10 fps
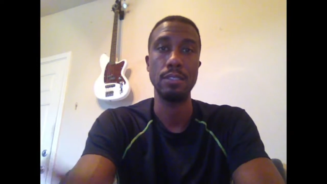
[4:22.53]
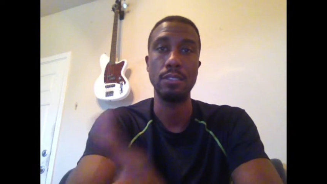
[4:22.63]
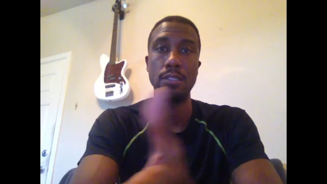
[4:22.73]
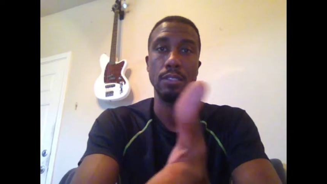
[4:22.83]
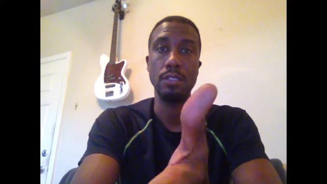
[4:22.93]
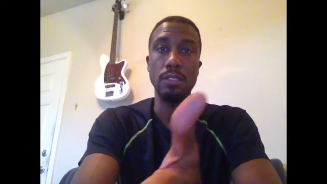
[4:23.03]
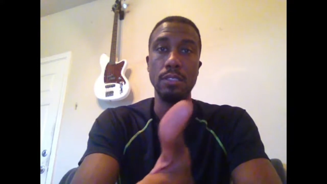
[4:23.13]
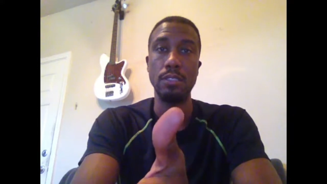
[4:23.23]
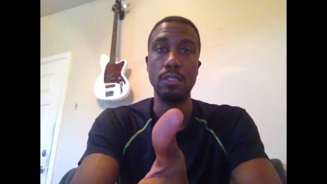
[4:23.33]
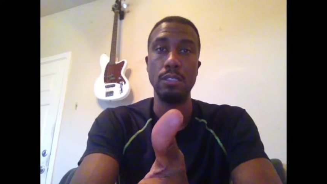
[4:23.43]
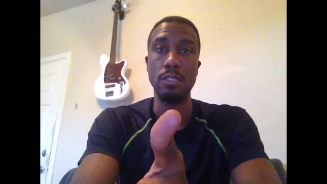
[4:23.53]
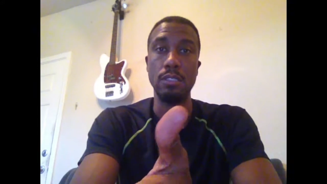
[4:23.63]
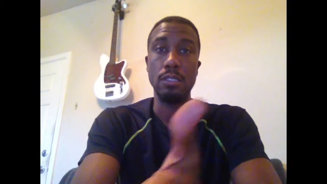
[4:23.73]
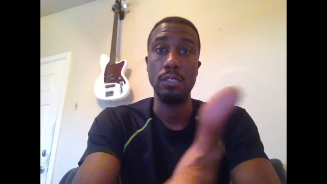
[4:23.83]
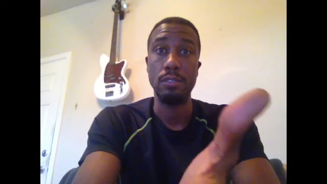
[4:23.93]

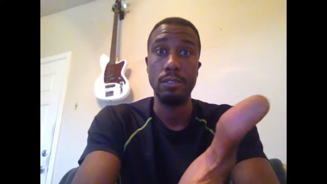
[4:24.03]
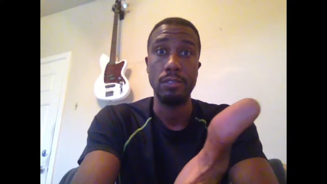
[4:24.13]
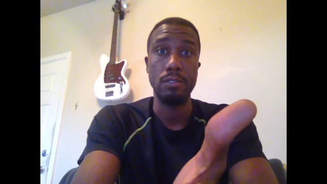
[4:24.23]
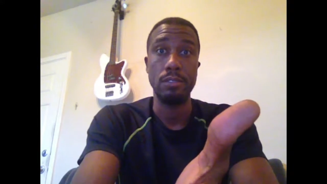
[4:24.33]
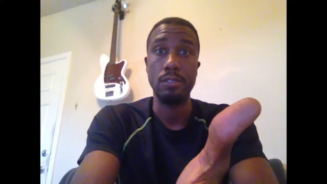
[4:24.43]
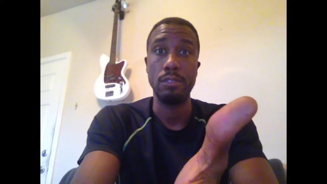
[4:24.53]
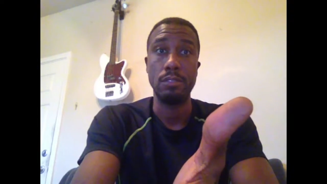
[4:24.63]
(silence)